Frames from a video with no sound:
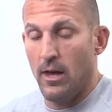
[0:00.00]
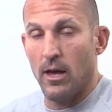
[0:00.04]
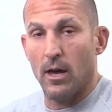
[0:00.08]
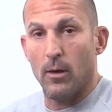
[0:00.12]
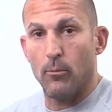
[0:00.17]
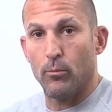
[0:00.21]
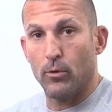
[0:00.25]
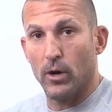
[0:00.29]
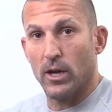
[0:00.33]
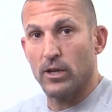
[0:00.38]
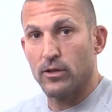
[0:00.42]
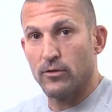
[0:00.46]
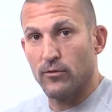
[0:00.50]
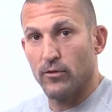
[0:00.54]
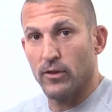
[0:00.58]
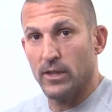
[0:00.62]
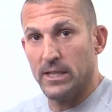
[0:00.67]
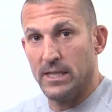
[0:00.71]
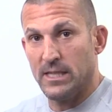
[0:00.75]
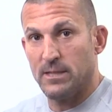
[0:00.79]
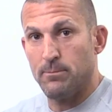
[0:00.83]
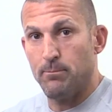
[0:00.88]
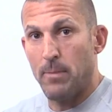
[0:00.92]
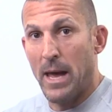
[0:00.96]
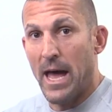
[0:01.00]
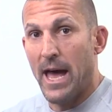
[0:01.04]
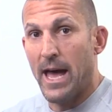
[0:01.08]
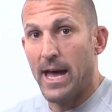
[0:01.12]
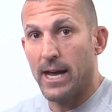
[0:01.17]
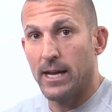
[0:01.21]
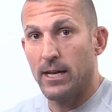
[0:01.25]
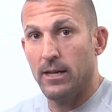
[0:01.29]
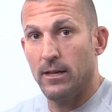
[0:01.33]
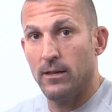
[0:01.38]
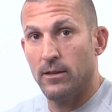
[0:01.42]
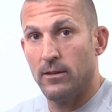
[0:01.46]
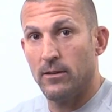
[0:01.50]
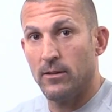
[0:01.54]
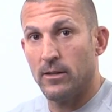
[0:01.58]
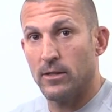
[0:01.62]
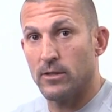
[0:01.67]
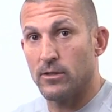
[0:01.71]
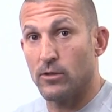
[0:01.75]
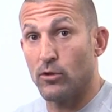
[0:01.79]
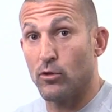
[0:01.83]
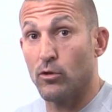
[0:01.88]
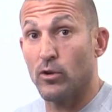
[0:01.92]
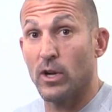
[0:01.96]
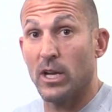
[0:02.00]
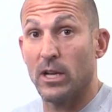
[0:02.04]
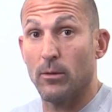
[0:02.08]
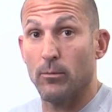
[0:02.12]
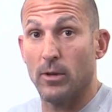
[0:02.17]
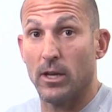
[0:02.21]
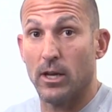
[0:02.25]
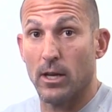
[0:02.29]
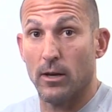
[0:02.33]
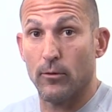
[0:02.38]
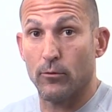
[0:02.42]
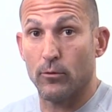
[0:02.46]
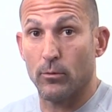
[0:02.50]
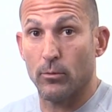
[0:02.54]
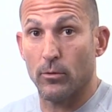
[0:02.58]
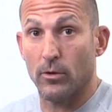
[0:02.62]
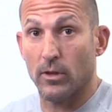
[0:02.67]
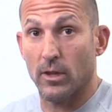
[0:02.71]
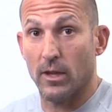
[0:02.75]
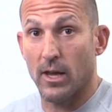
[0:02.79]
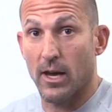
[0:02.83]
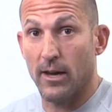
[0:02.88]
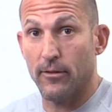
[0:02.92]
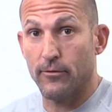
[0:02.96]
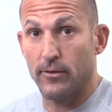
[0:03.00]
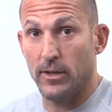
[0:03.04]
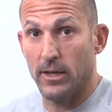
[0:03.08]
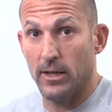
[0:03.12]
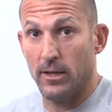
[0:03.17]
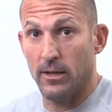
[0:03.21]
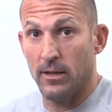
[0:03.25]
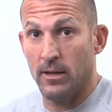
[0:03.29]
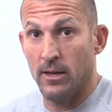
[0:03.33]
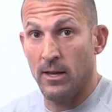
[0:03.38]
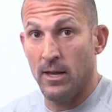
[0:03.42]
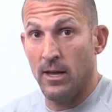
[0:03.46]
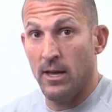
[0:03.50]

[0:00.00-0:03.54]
a brushed fleece back that is incredibly comfortable and lofty.